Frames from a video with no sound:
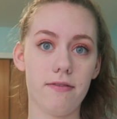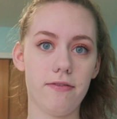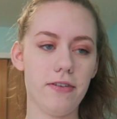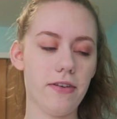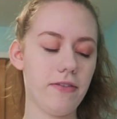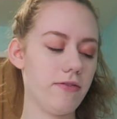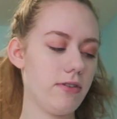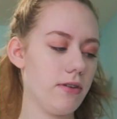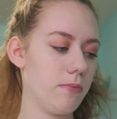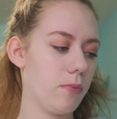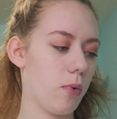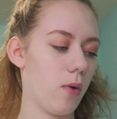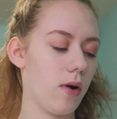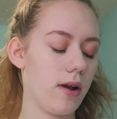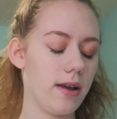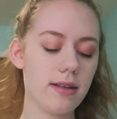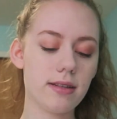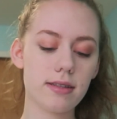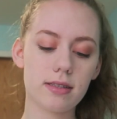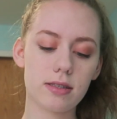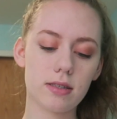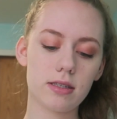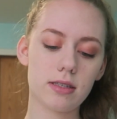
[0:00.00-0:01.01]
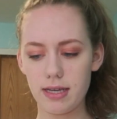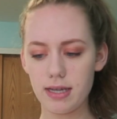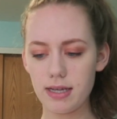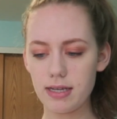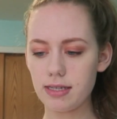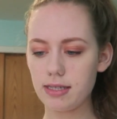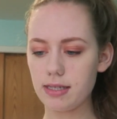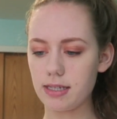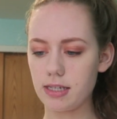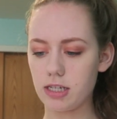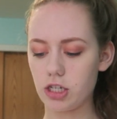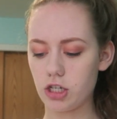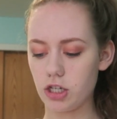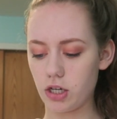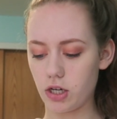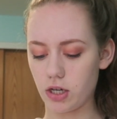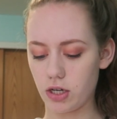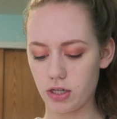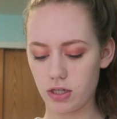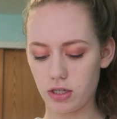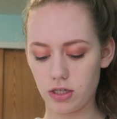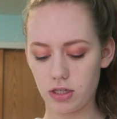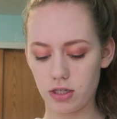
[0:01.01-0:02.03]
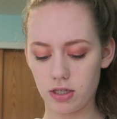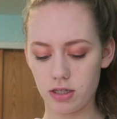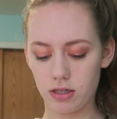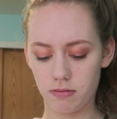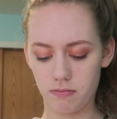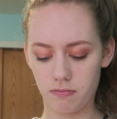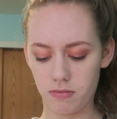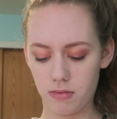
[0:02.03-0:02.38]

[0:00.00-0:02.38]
50 points. This is just,